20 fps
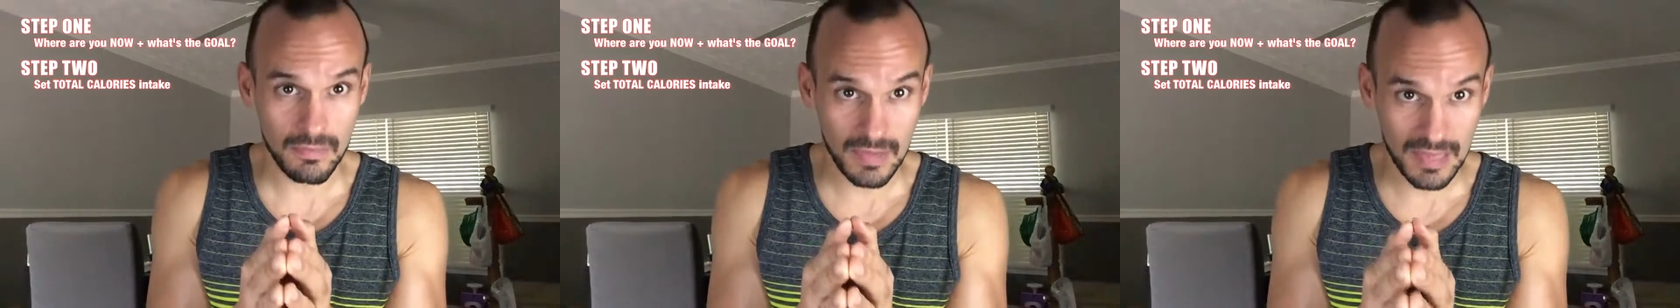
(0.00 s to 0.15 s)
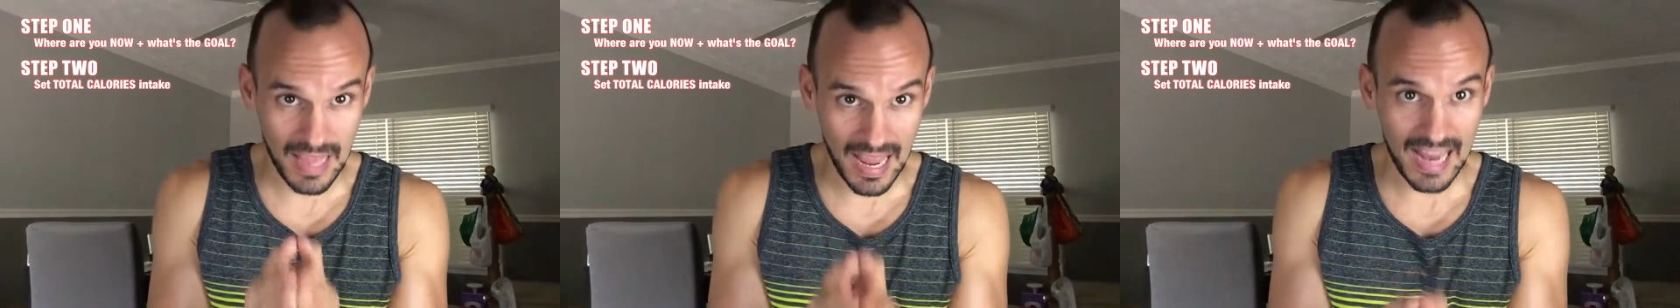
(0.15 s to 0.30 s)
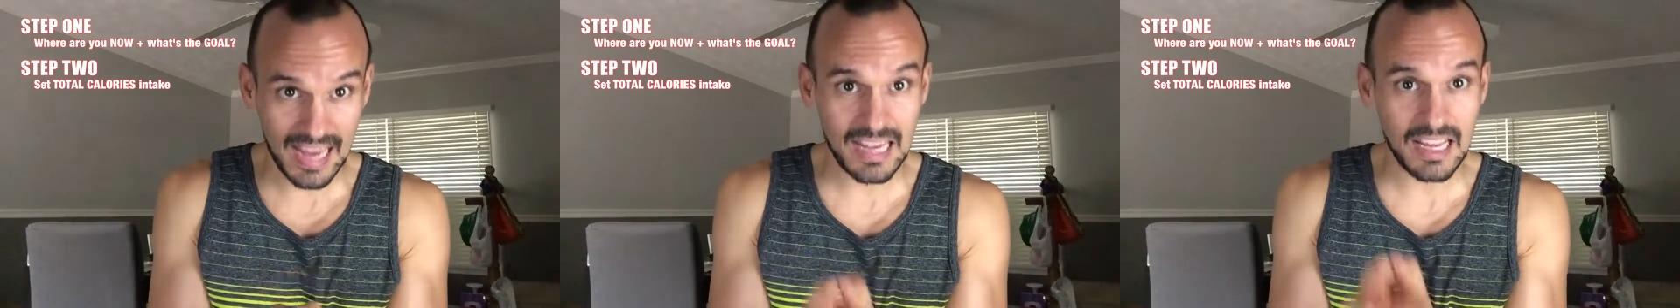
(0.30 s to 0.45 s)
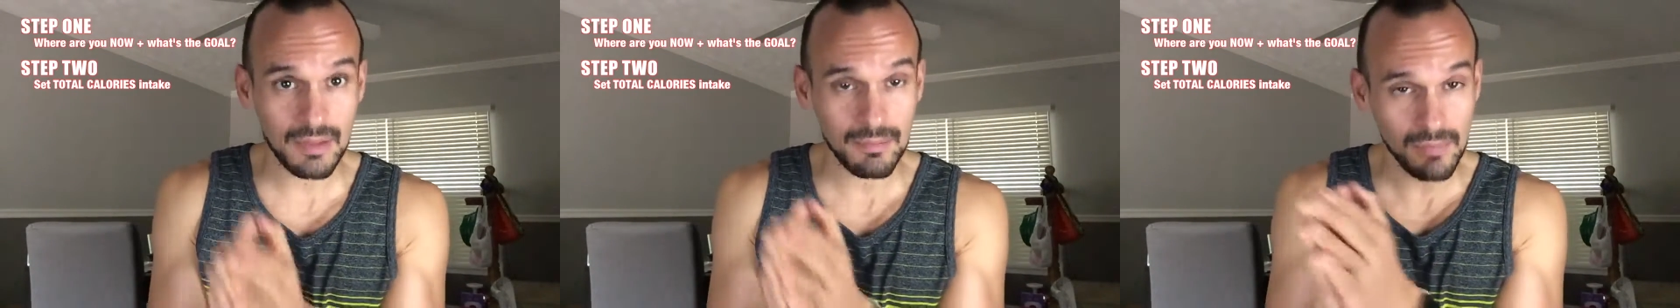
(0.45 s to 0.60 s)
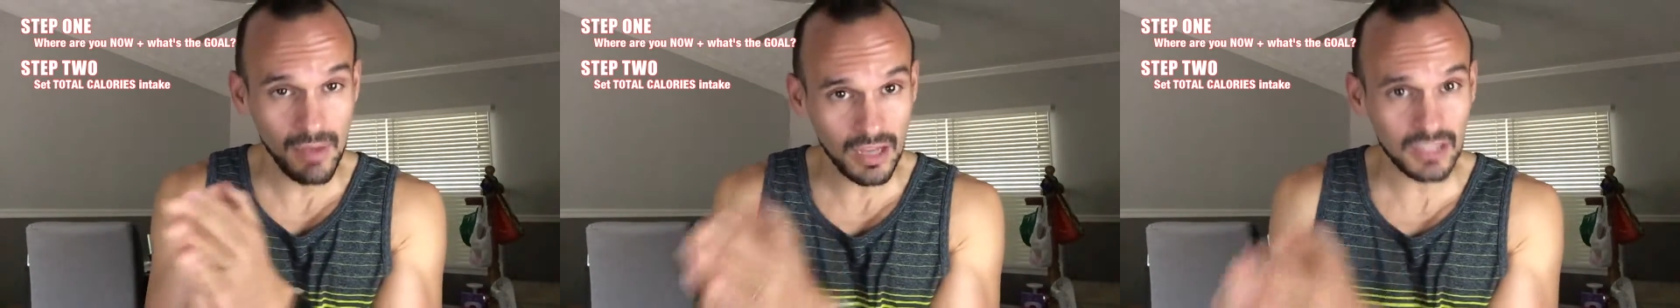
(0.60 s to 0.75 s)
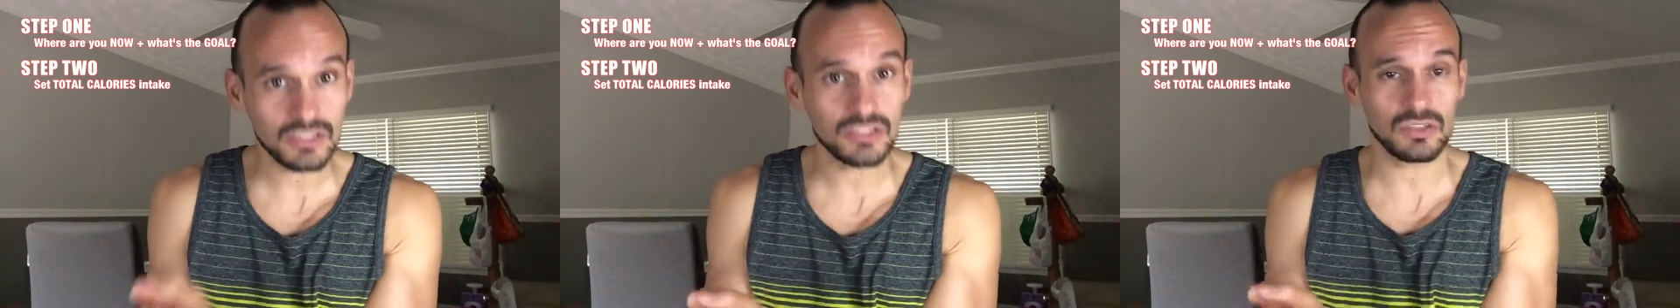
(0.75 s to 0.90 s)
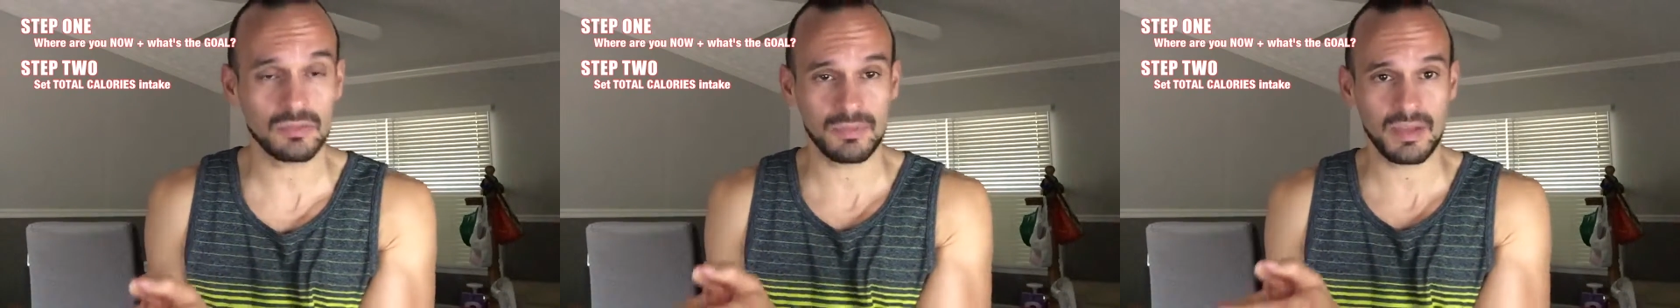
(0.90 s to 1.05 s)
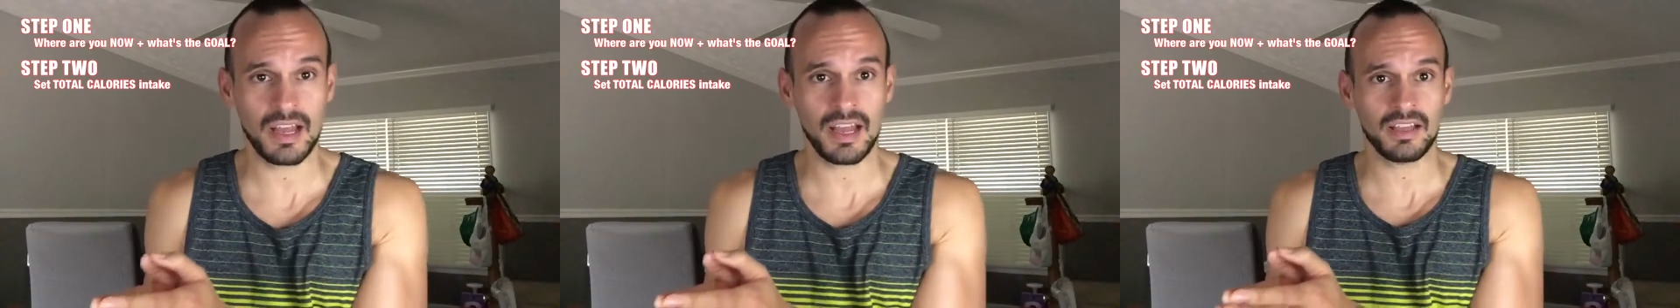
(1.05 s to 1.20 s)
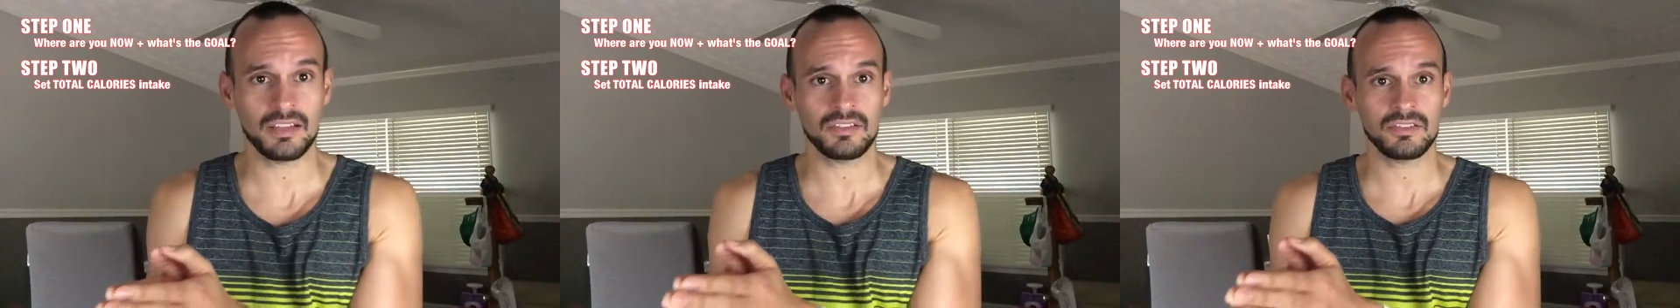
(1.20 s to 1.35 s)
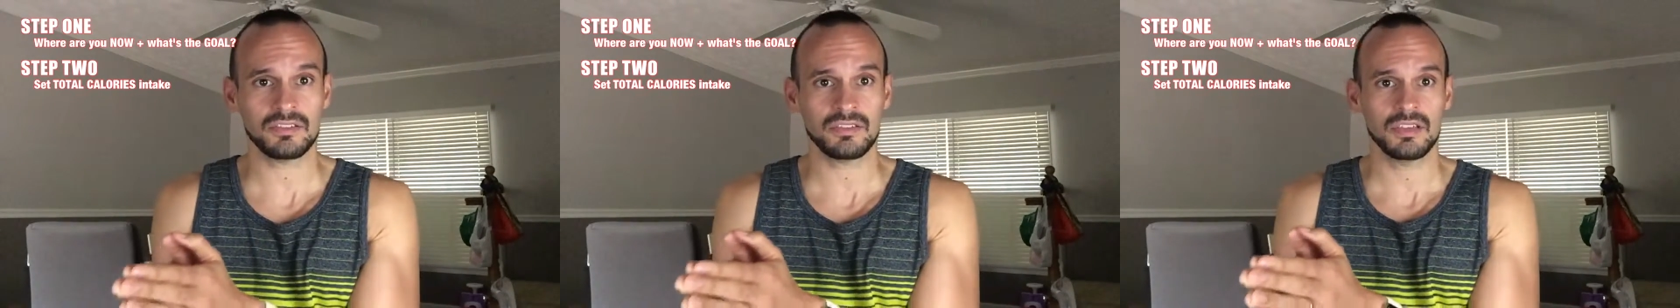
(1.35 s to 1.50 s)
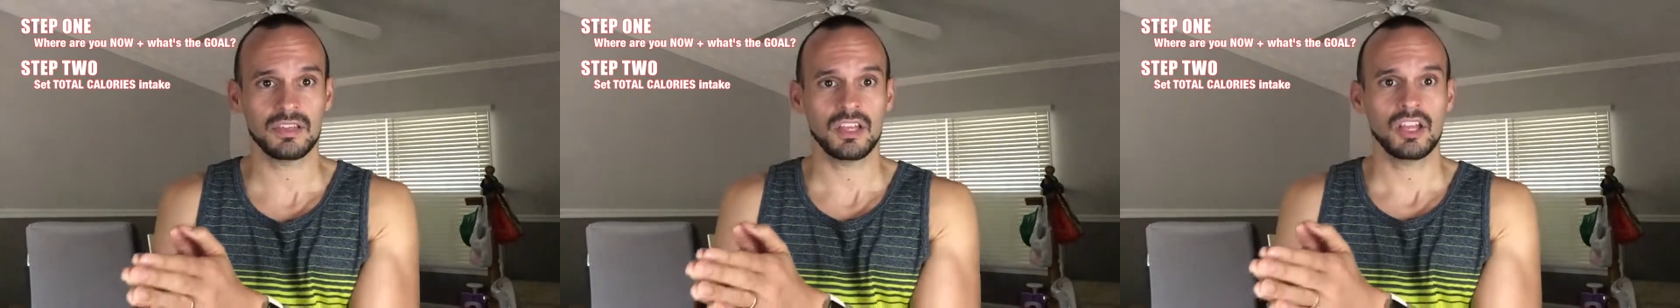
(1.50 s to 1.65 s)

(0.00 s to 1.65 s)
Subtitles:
gaining muscle mass,